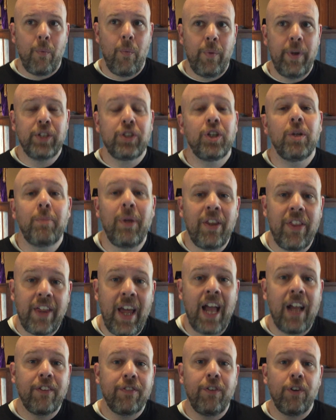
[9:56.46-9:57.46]
we should be
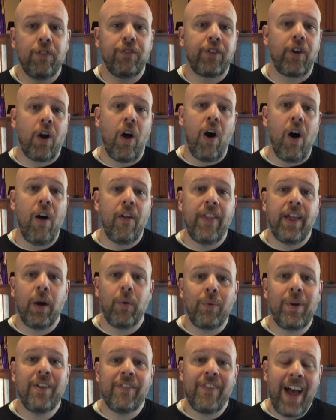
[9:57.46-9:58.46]
thankful for all
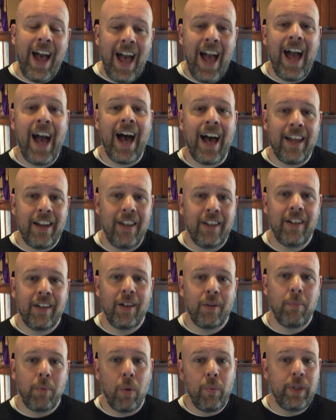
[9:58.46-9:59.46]
that we've had,
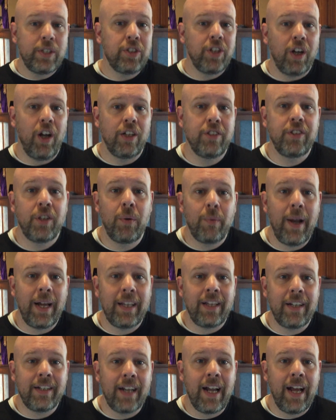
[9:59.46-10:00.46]
but we should also
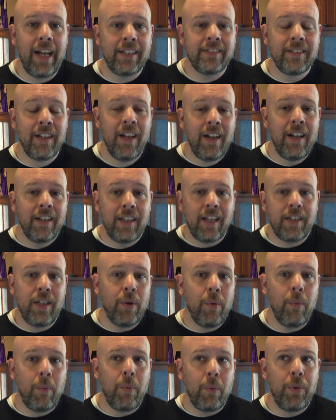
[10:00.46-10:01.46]
recognize that
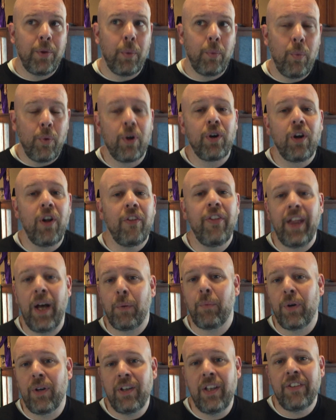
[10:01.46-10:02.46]
the world
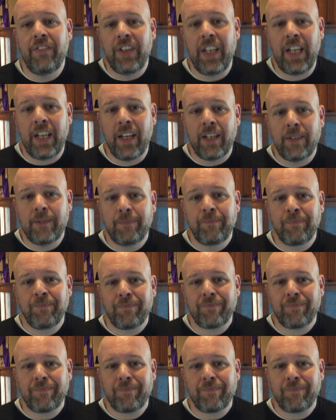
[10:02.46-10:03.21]
that we're living in